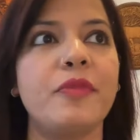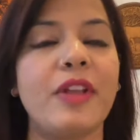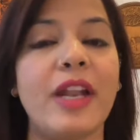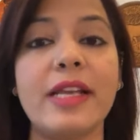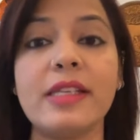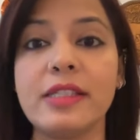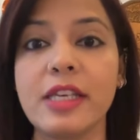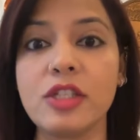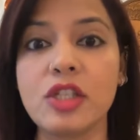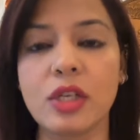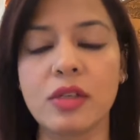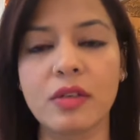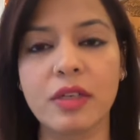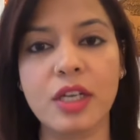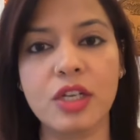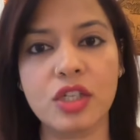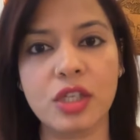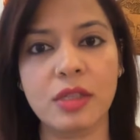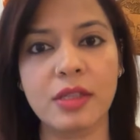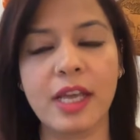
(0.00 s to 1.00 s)
when I say
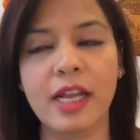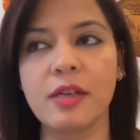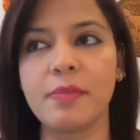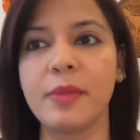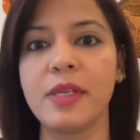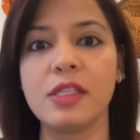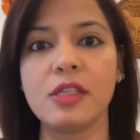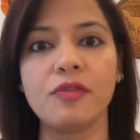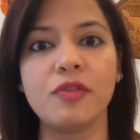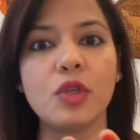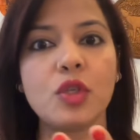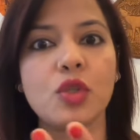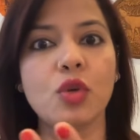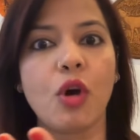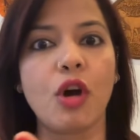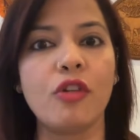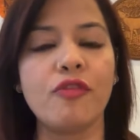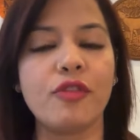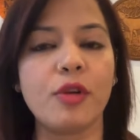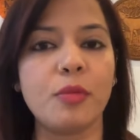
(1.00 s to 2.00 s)
generation, that means if you
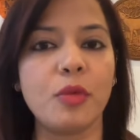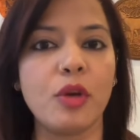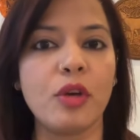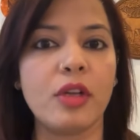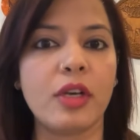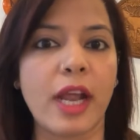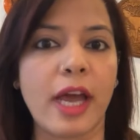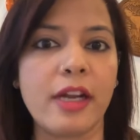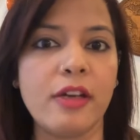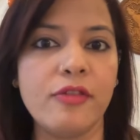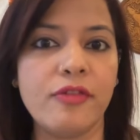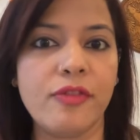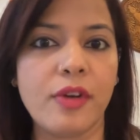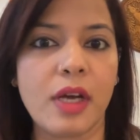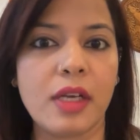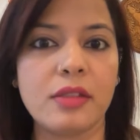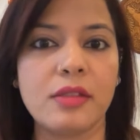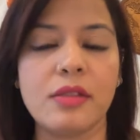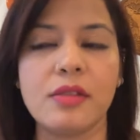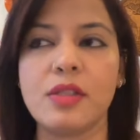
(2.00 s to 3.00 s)
talk from your
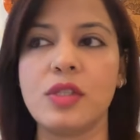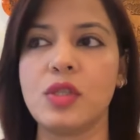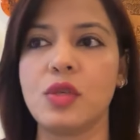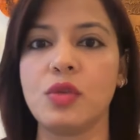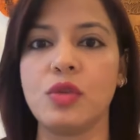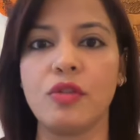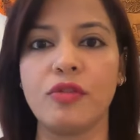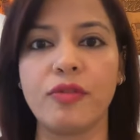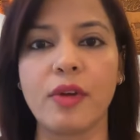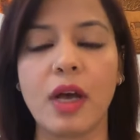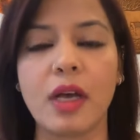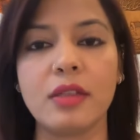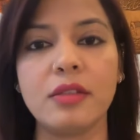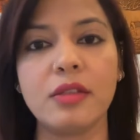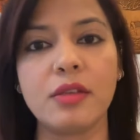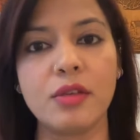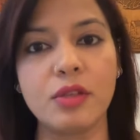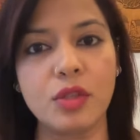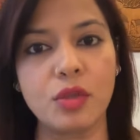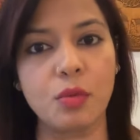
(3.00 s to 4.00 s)
grandfathers to your
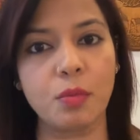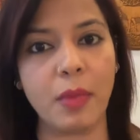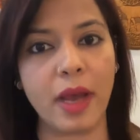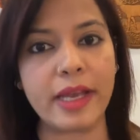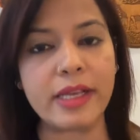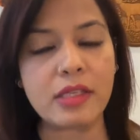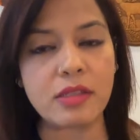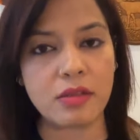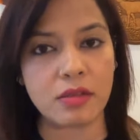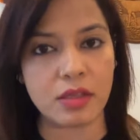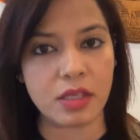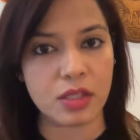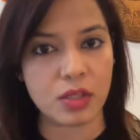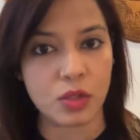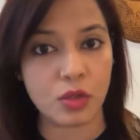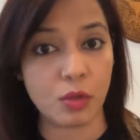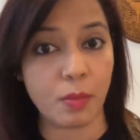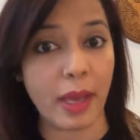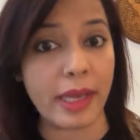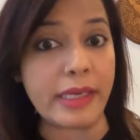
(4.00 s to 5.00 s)
father to my
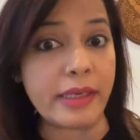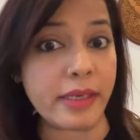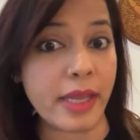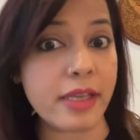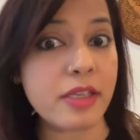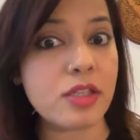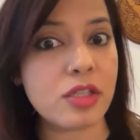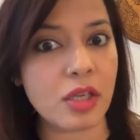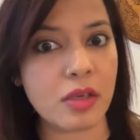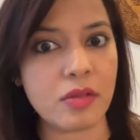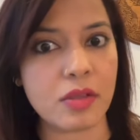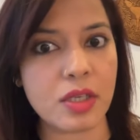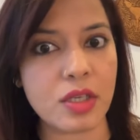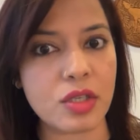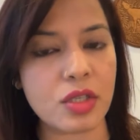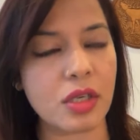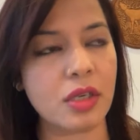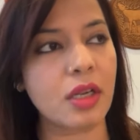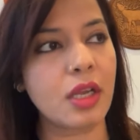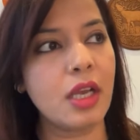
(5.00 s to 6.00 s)
generation to my next
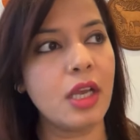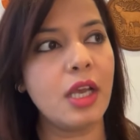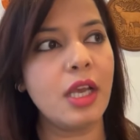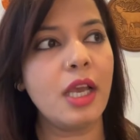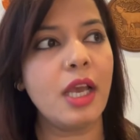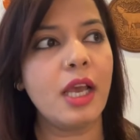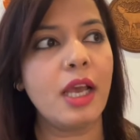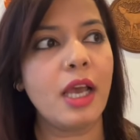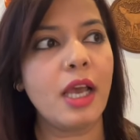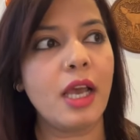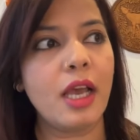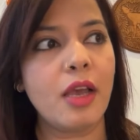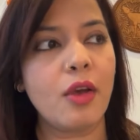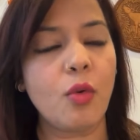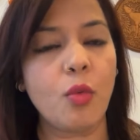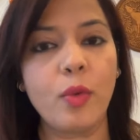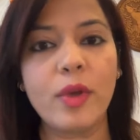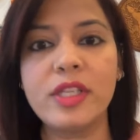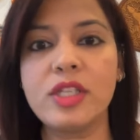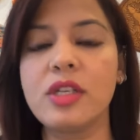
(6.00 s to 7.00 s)
generation,
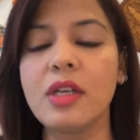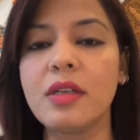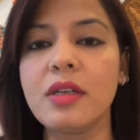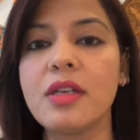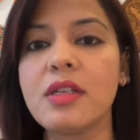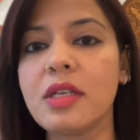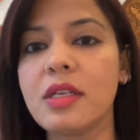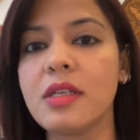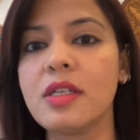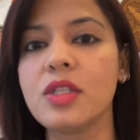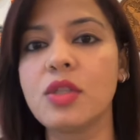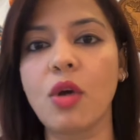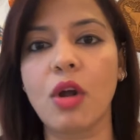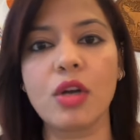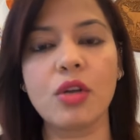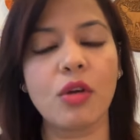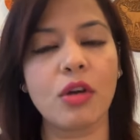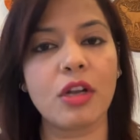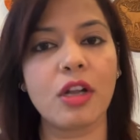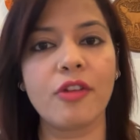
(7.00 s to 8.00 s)
which generation is
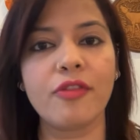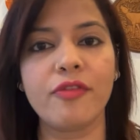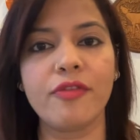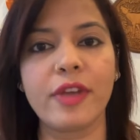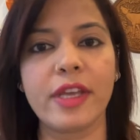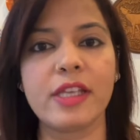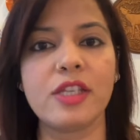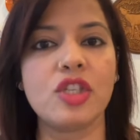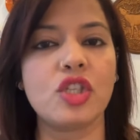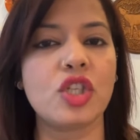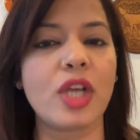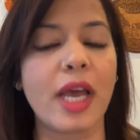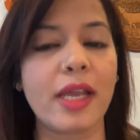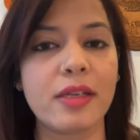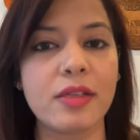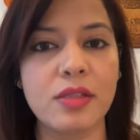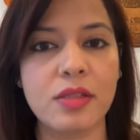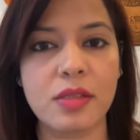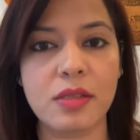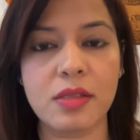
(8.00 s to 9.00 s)
not gonna face
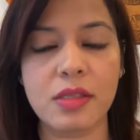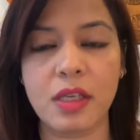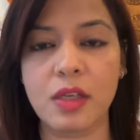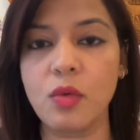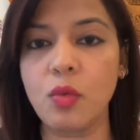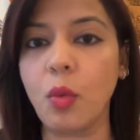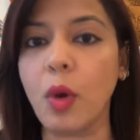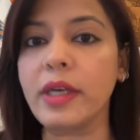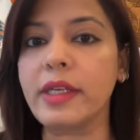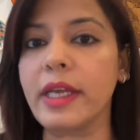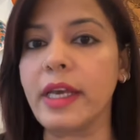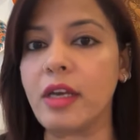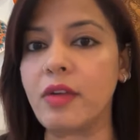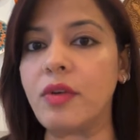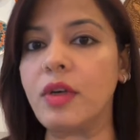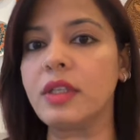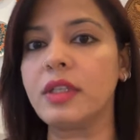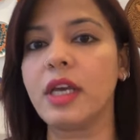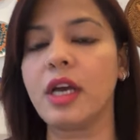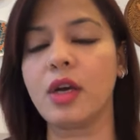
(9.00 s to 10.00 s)
challenges in
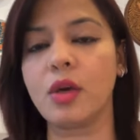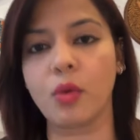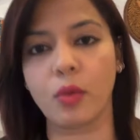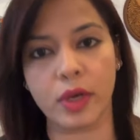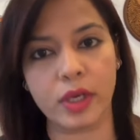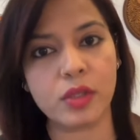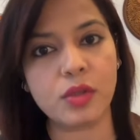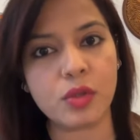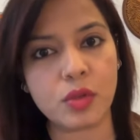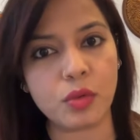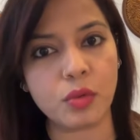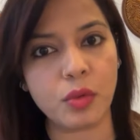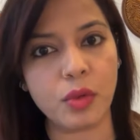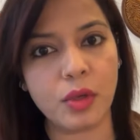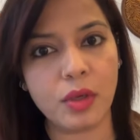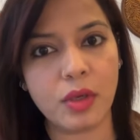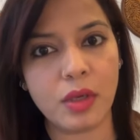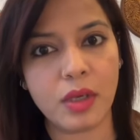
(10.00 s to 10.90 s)
whatever they are going to do?